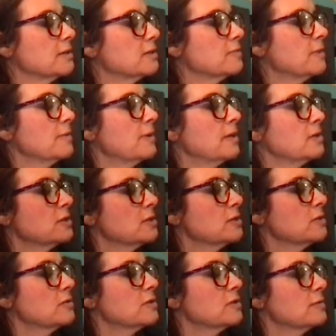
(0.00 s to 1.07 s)
So maybe I'll just
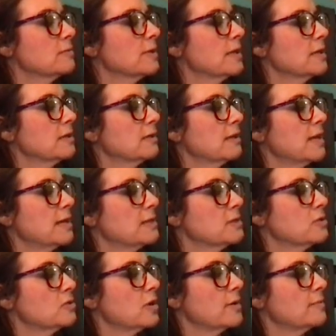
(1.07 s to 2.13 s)
do some like line
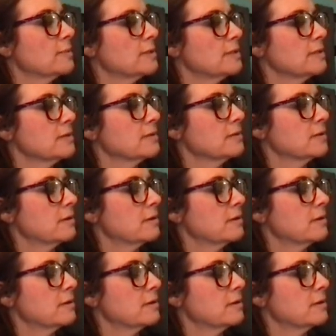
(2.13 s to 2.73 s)
stripes.